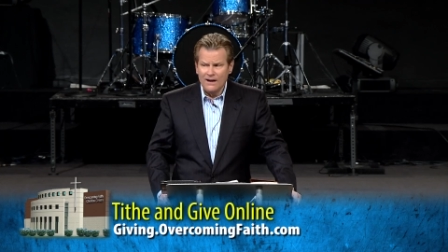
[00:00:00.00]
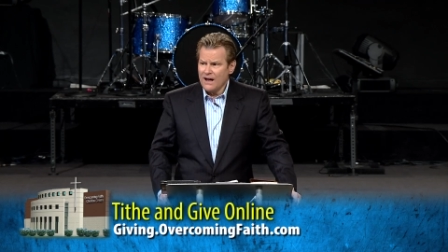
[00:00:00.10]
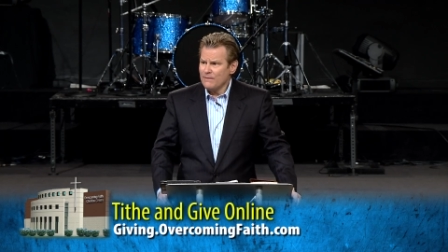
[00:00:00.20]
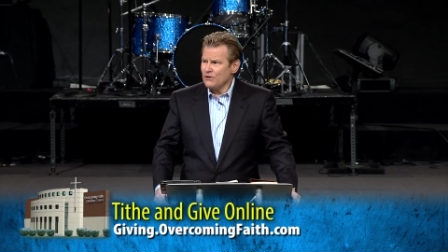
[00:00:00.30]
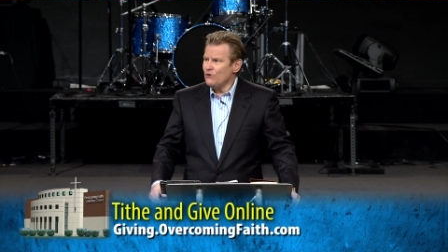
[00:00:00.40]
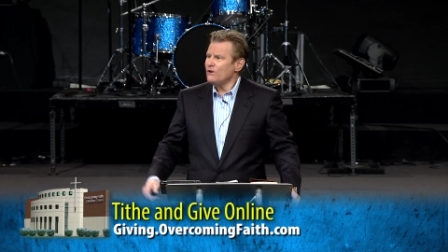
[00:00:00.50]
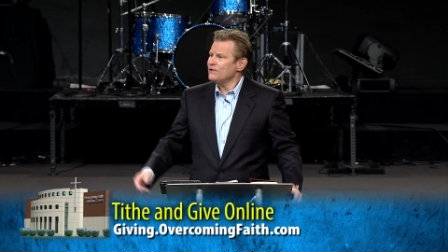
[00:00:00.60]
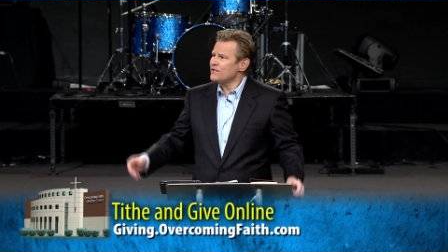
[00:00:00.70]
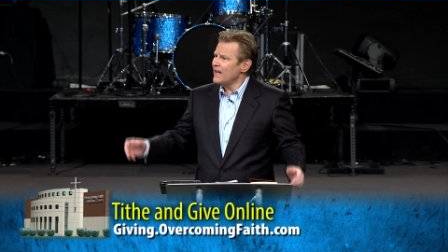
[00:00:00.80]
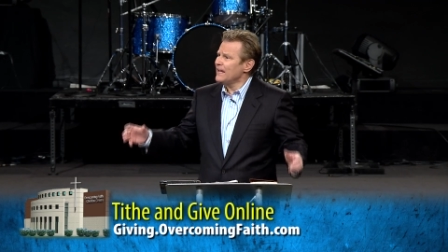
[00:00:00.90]
I mean, you
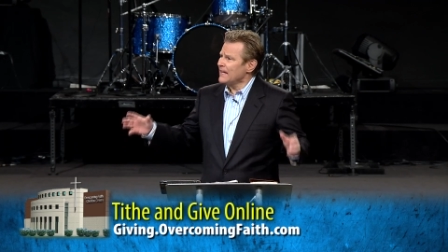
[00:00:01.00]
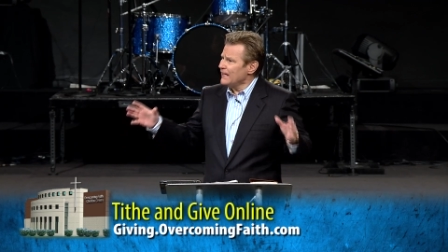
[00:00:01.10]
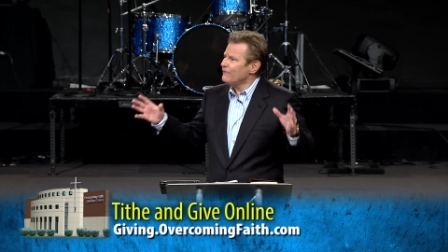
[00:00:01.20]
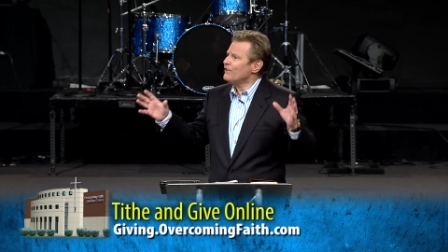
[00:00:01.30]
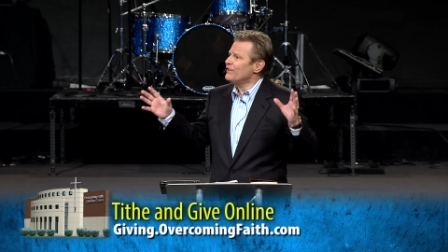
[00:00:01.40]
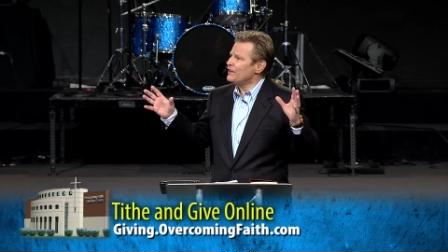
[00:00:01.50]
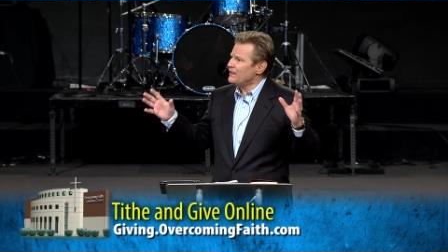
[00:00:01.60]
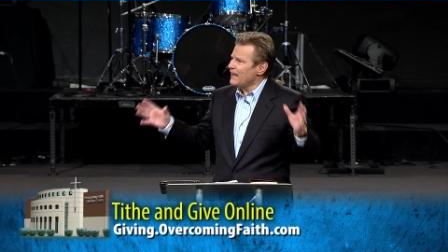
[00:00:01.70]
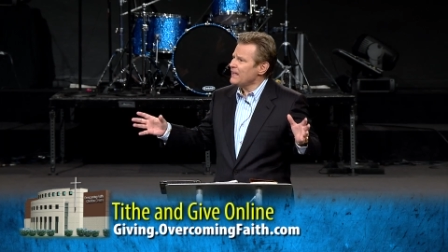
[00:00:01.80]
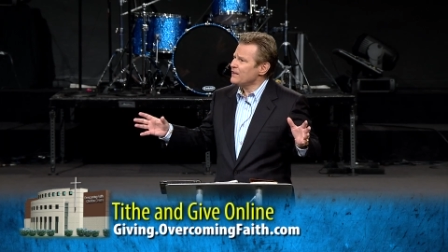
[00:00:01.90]
can take even the
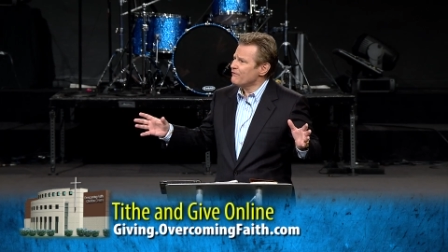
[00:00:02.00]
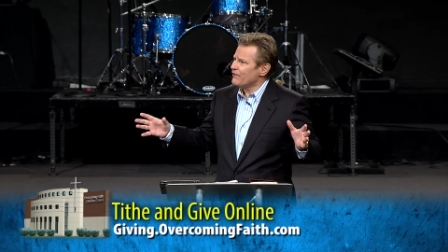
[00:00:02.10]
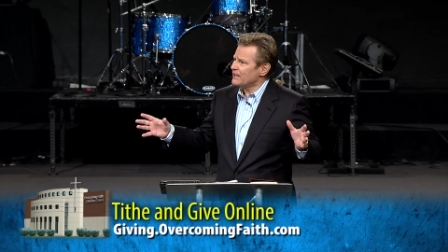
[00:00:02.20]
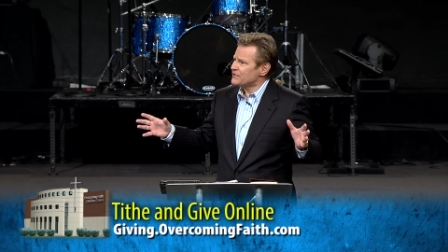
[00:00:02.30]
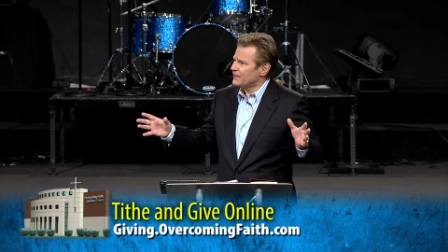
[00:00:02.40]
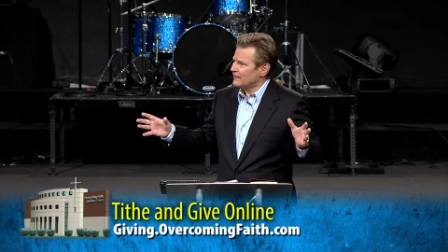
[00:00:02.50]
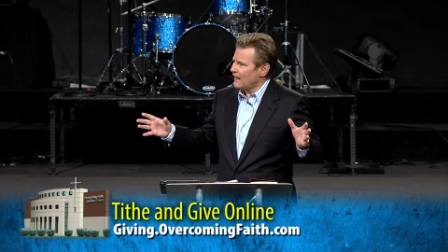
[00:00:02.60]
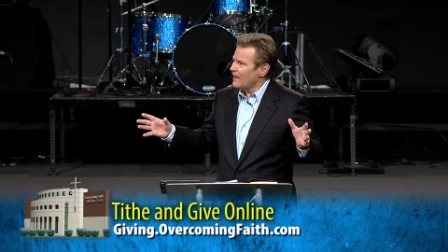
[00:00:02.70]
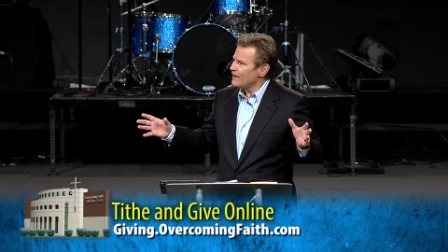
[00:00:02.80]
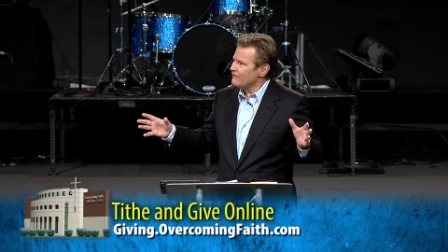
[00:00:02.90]
negative things in
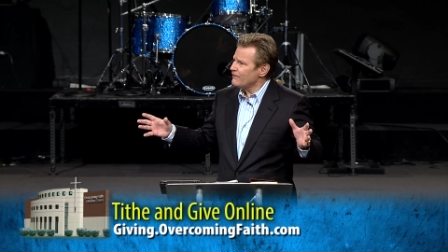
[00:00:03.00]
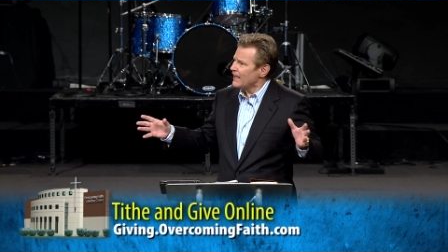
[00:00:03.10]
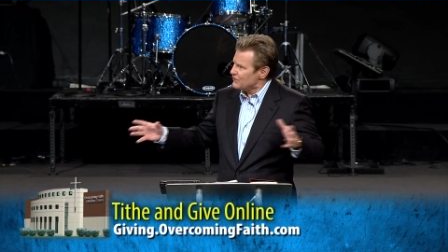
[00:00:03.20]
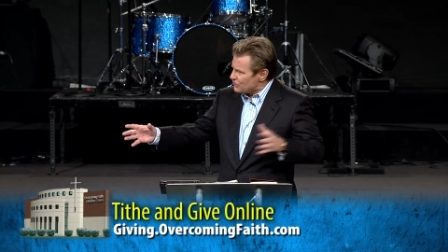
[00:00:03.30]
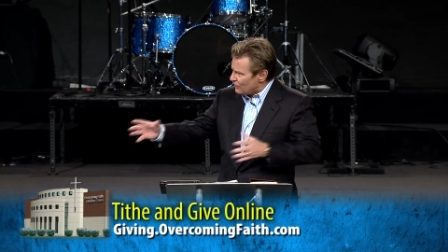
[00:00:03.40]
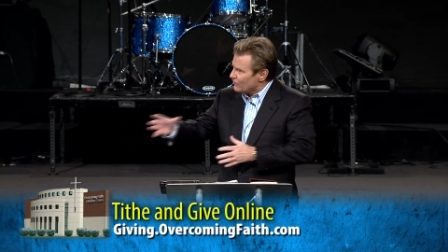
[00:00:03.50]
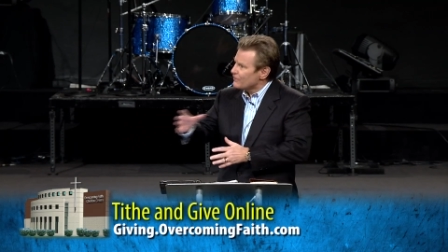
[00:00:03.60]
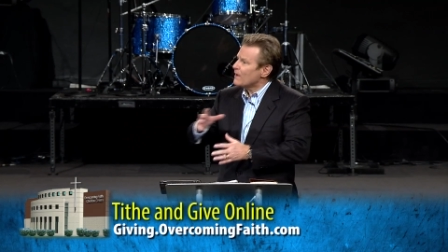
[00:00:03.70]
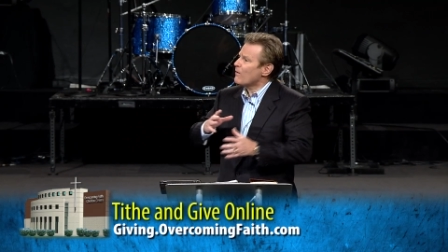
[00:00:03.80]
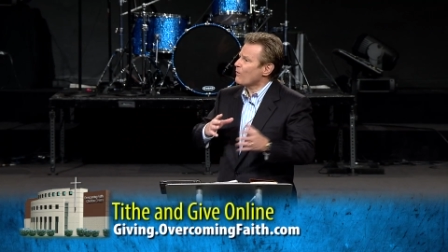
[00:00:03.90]
life and
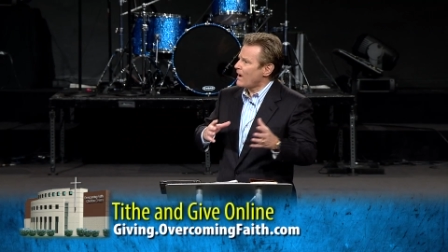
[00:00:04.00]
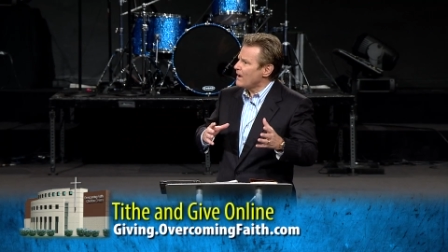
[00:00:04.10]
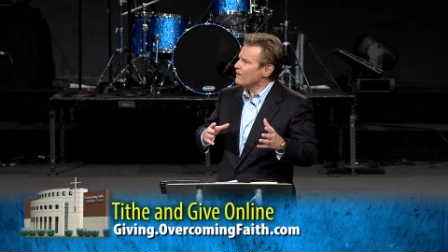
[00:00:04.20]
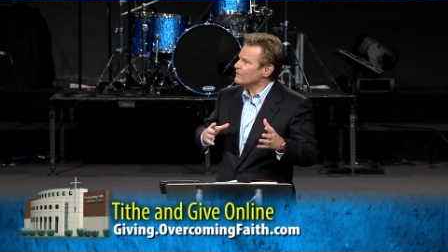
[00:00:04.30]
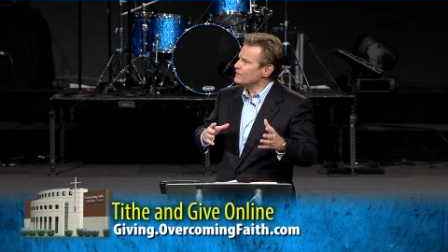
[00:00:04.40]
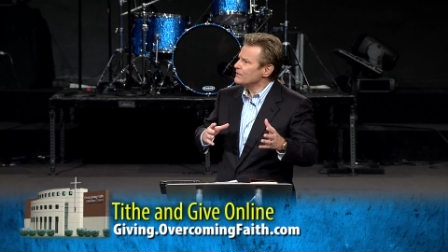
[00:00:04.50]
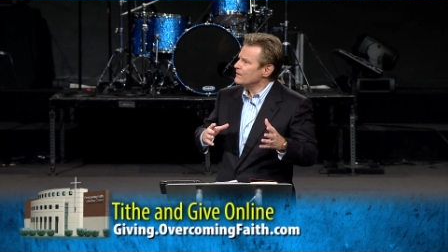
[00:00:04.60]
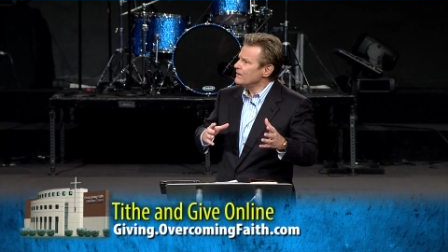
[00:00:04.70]
turn them around